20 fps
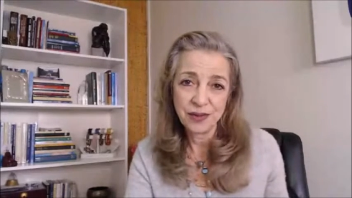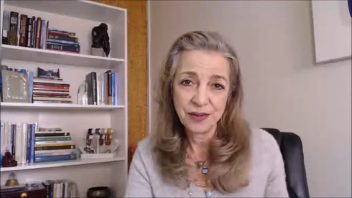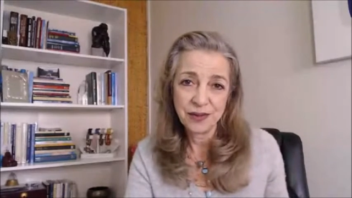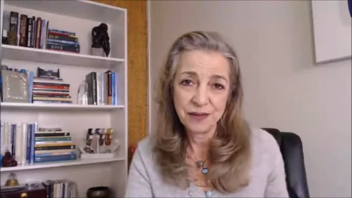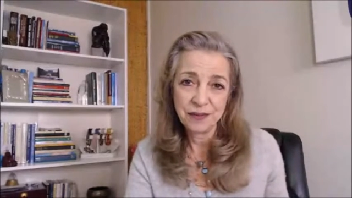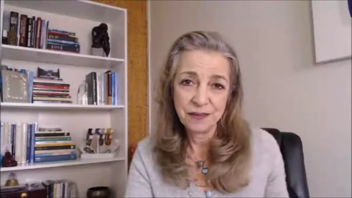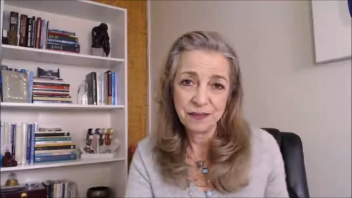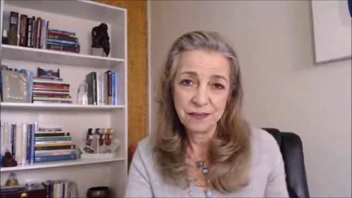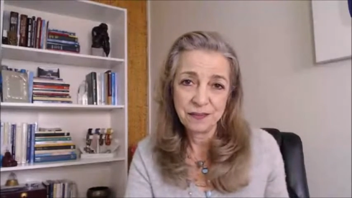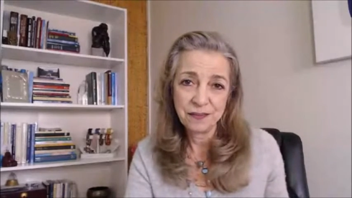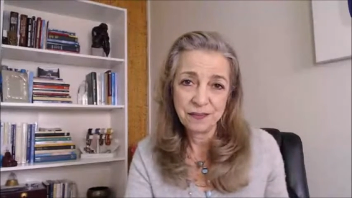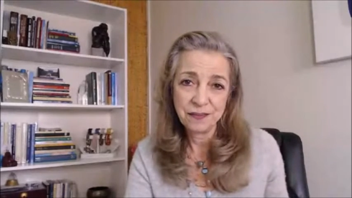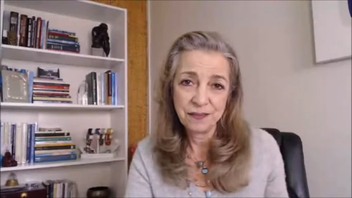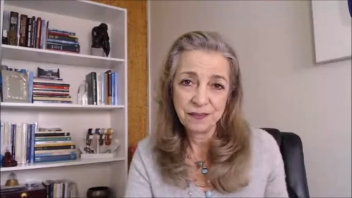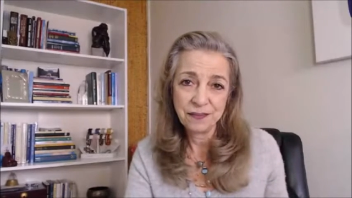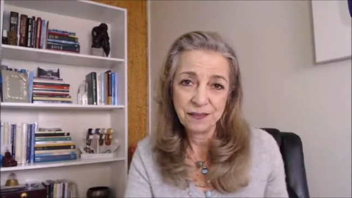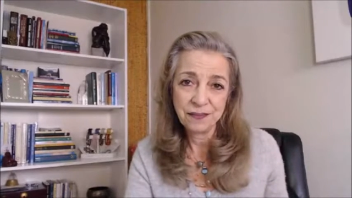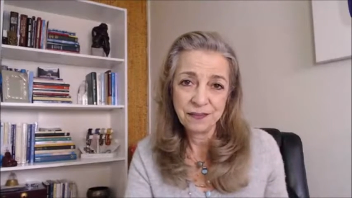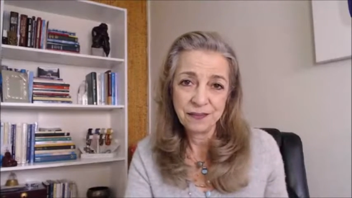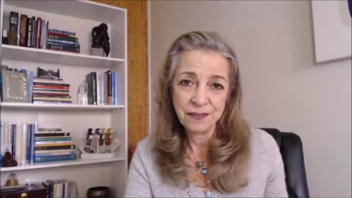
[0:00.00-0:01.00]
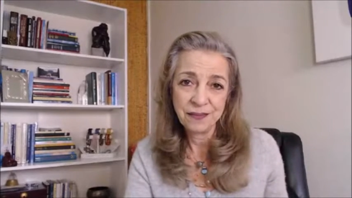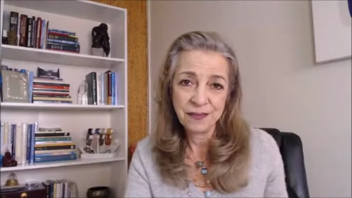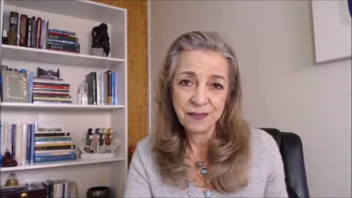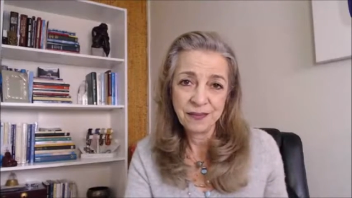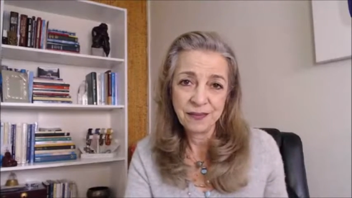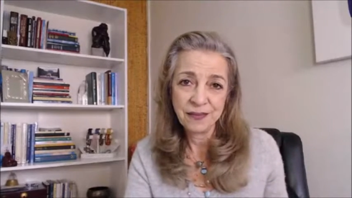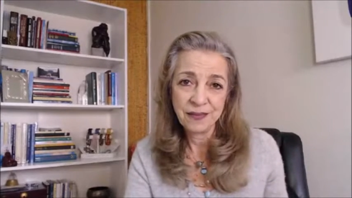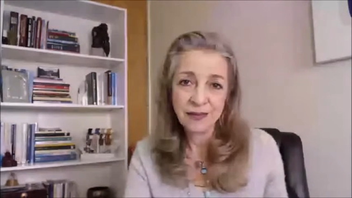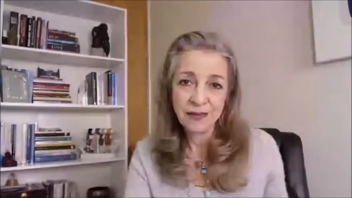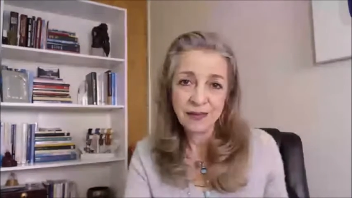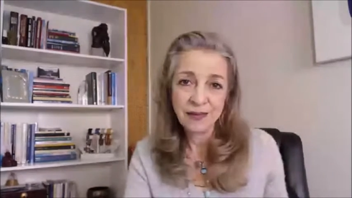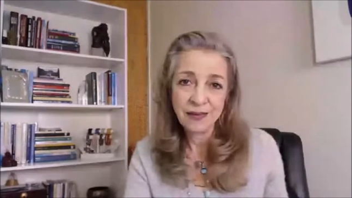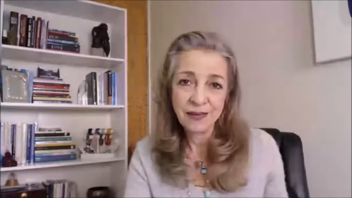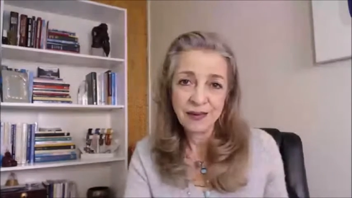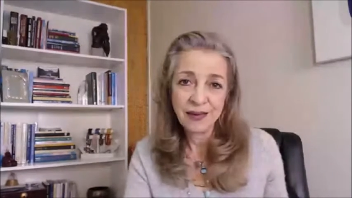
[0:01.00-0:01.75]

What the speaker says: (silence)